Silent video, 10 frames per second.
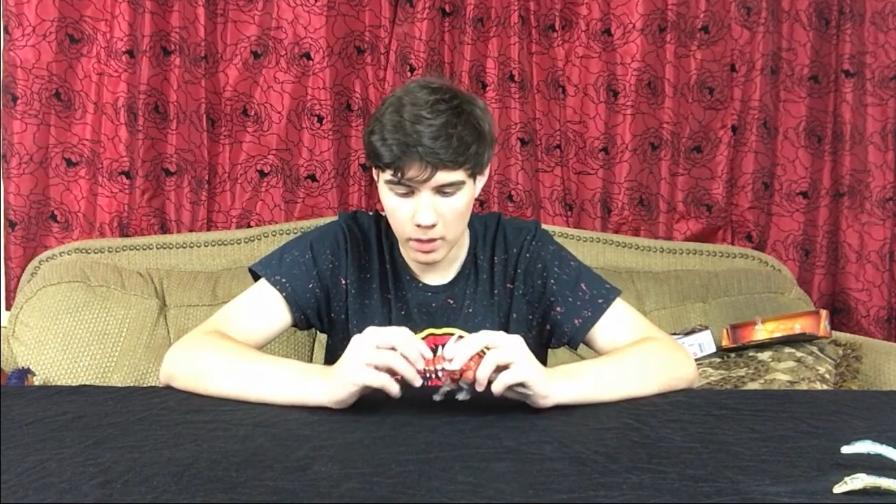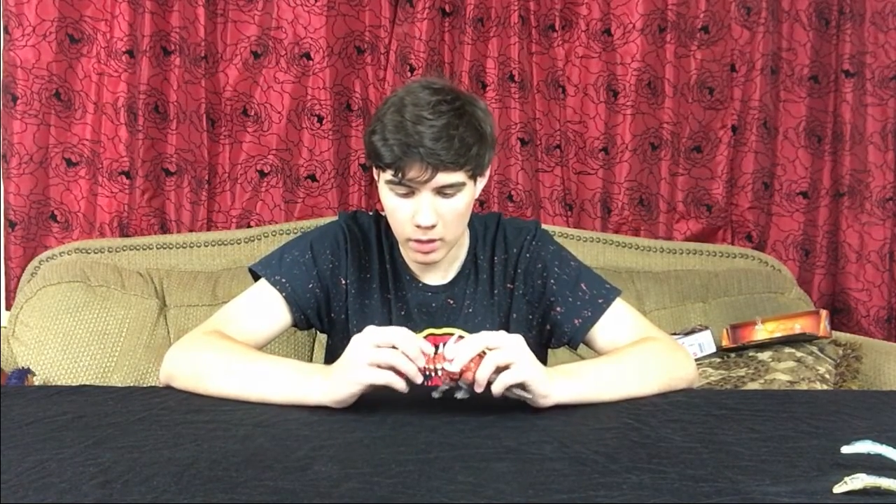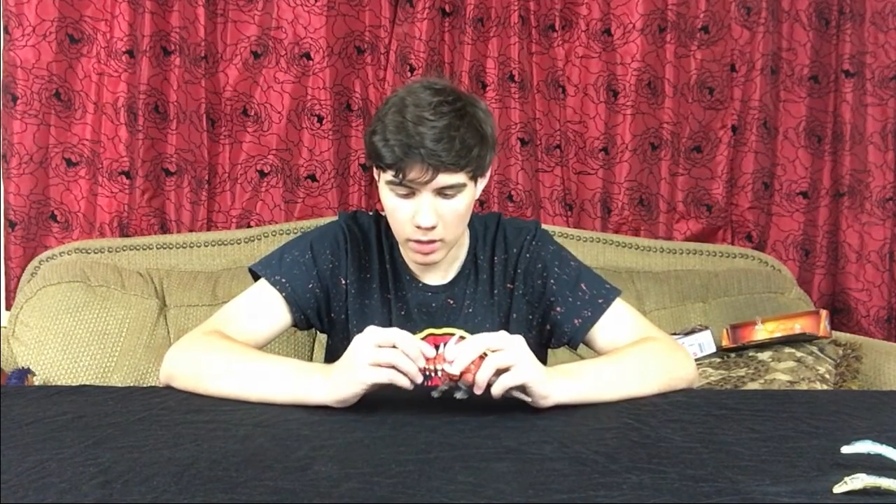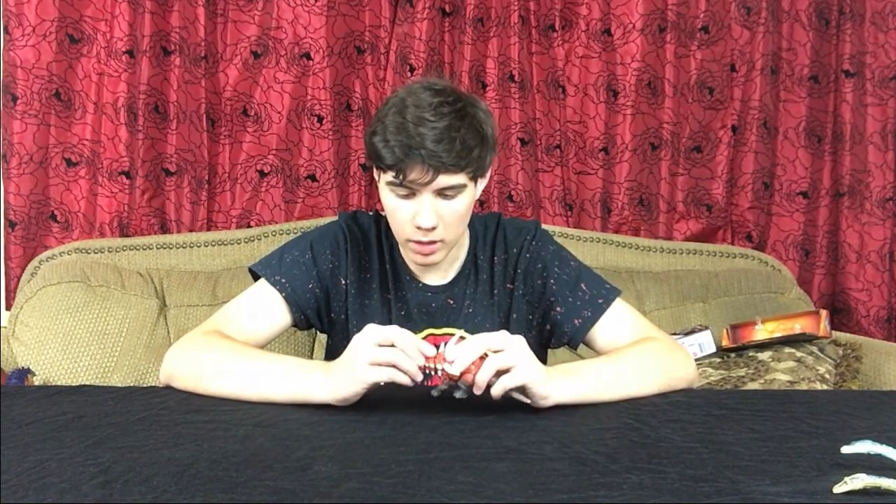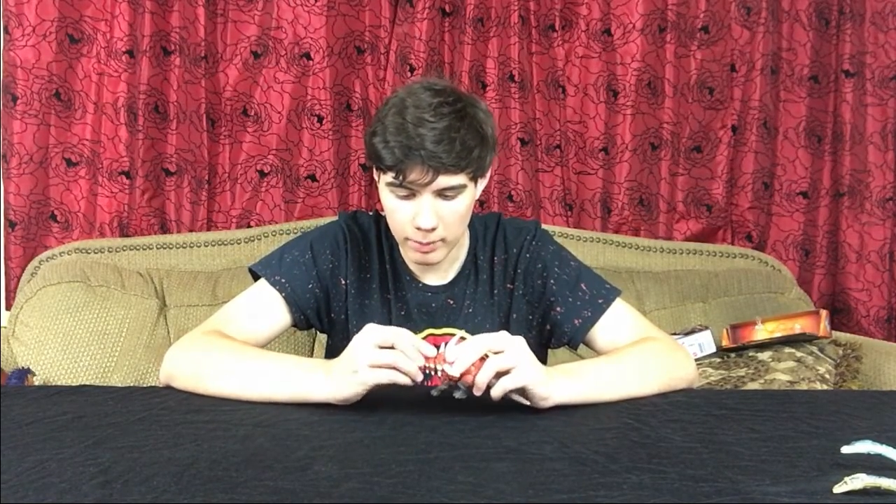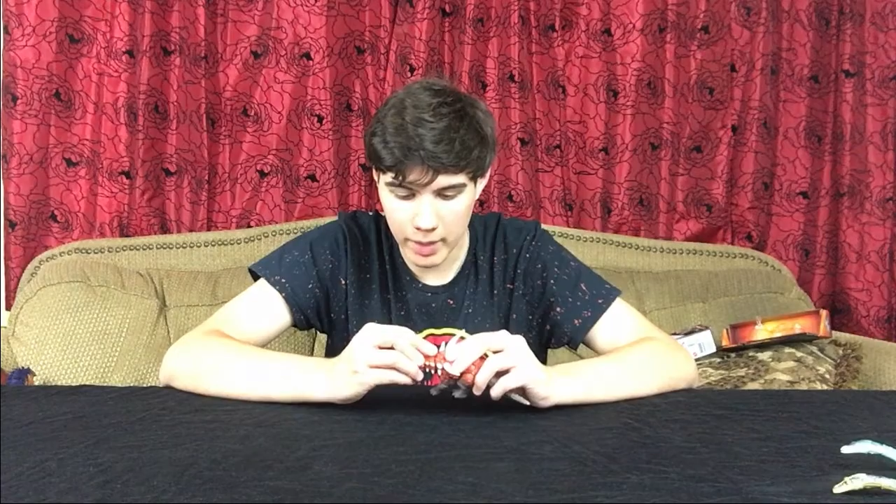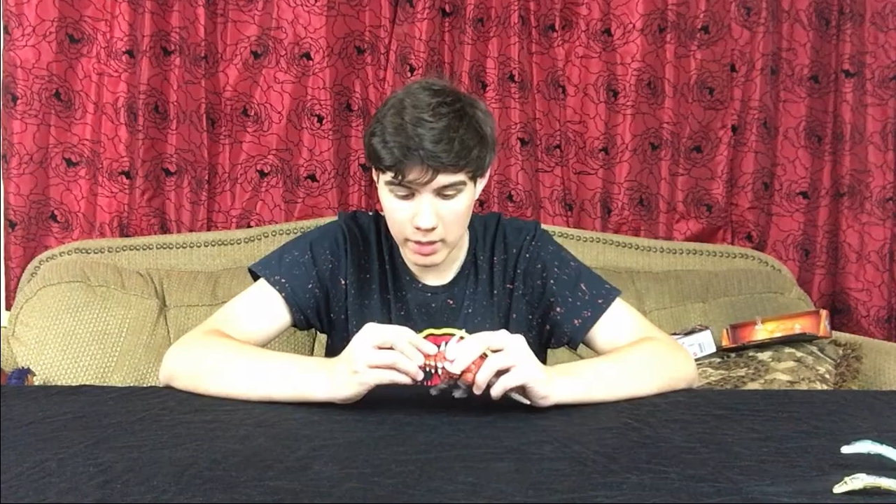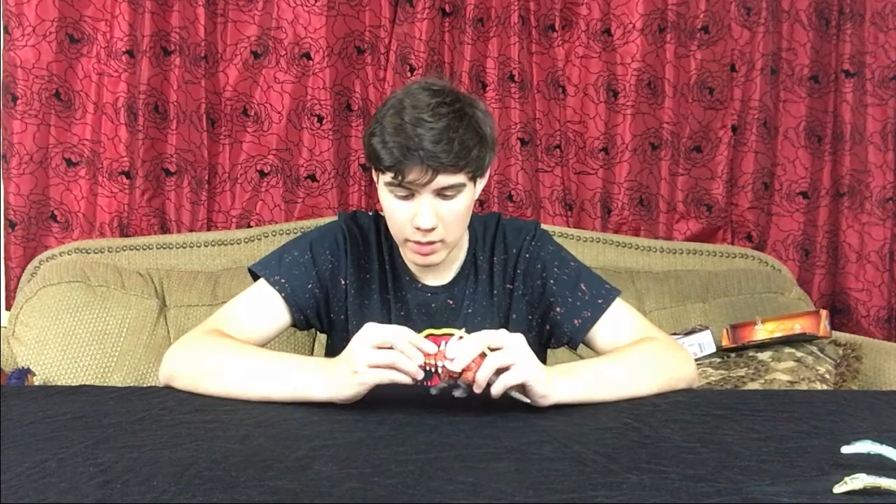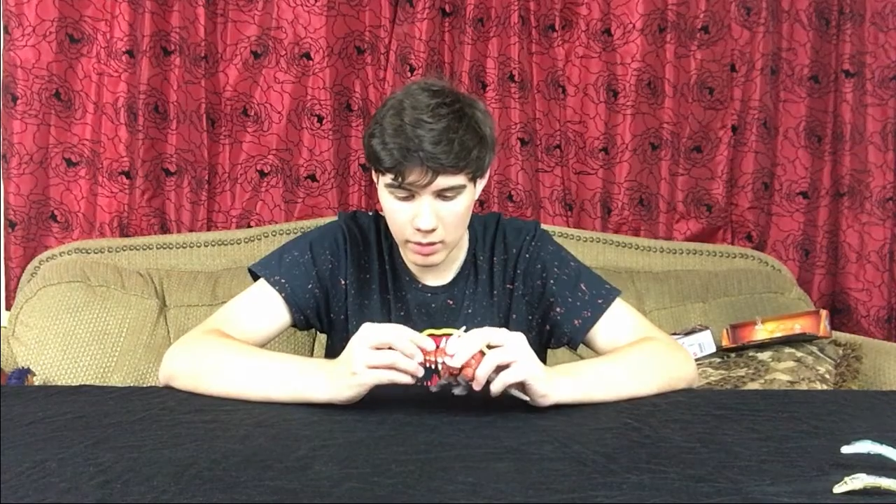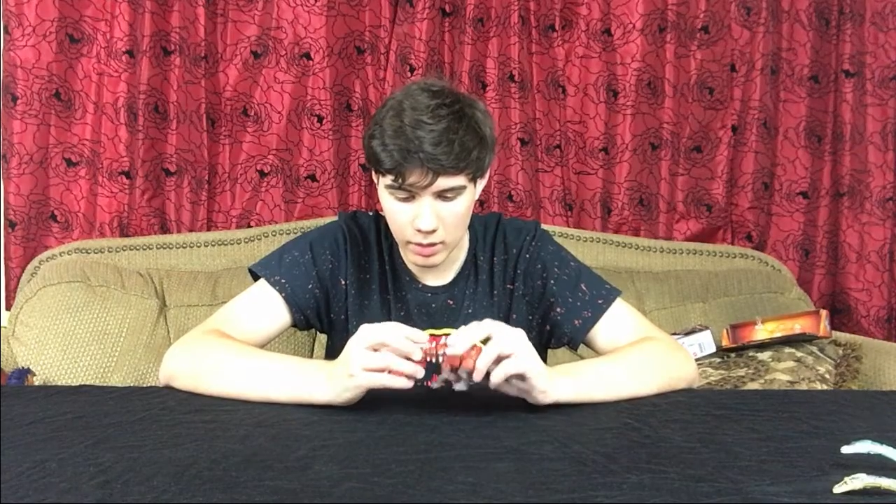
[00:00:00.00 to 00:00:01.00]
are
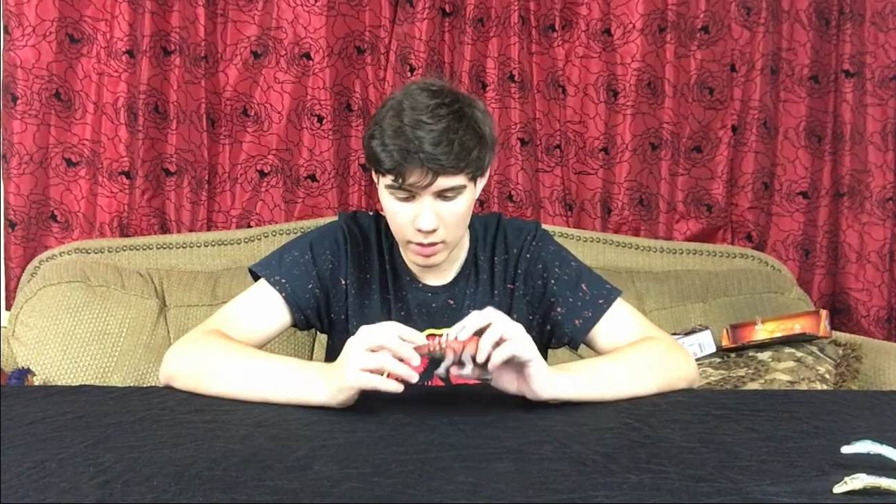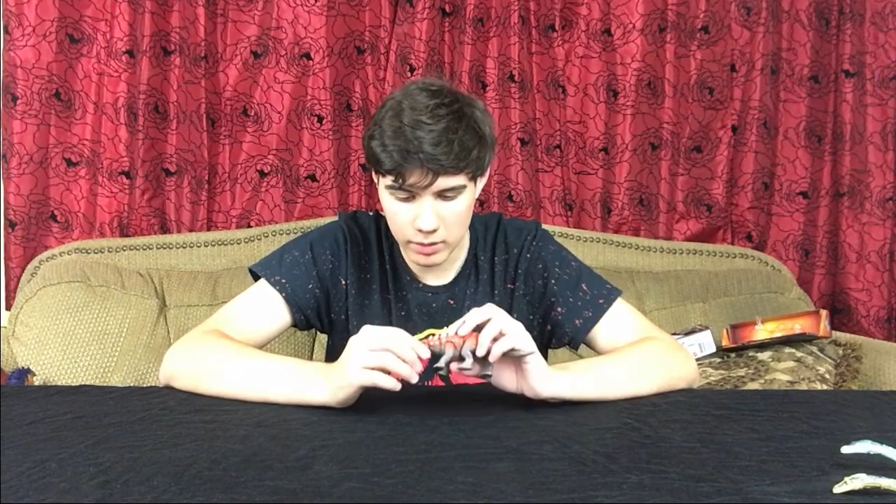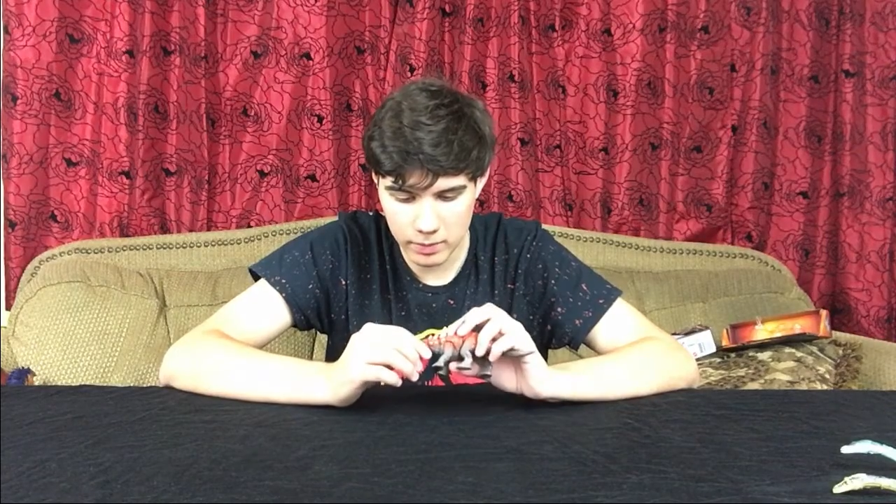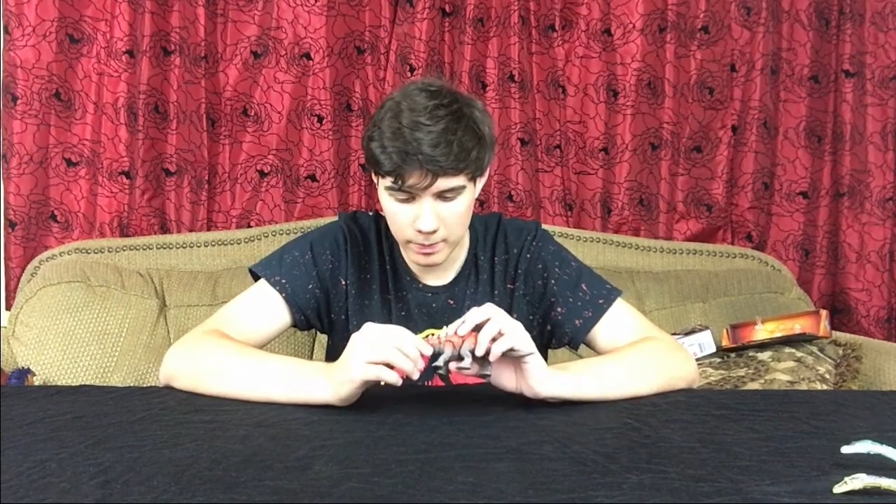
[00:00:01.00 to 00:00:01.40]
painted on,